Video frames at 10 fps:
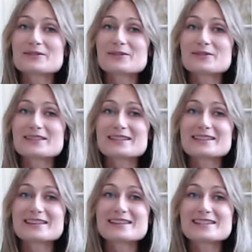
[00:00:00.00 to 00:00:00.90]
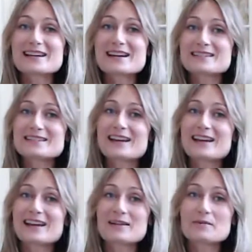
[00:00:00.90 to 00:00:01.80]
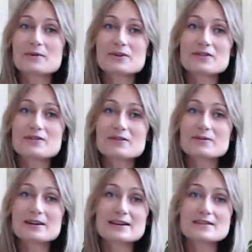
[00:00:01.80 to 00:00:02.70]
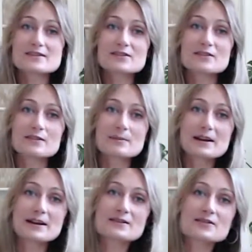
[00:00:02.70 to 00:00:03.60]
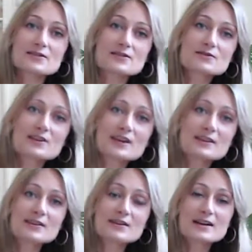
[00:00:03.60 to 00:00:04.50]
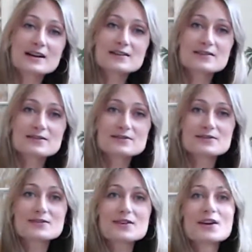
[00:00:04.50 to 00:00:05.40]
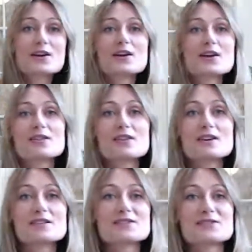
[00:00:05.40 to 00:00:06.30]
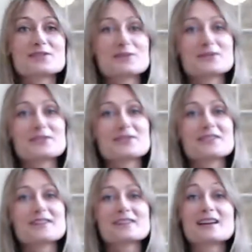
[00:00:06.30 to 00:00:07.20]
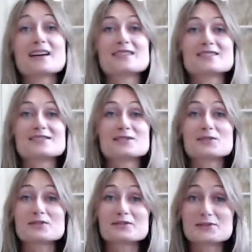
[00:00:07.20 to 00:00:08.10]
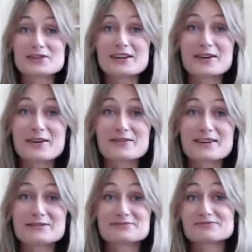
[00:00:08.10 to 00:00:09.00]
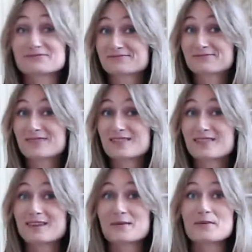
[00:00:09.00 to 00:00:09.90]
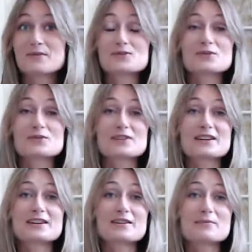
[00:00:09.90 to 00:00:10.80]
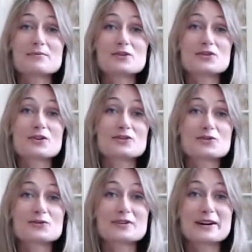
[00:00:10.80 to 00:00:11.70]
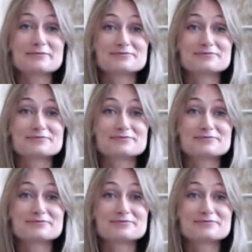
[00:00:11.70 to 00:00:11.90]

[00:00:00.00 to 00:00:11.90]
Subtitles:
You could sit in the sun, and both of you are Eastern European, so Suchana, you can't use the Eastern Euro thing as an excuse for drinking coffee. Talk to Mishko Jory.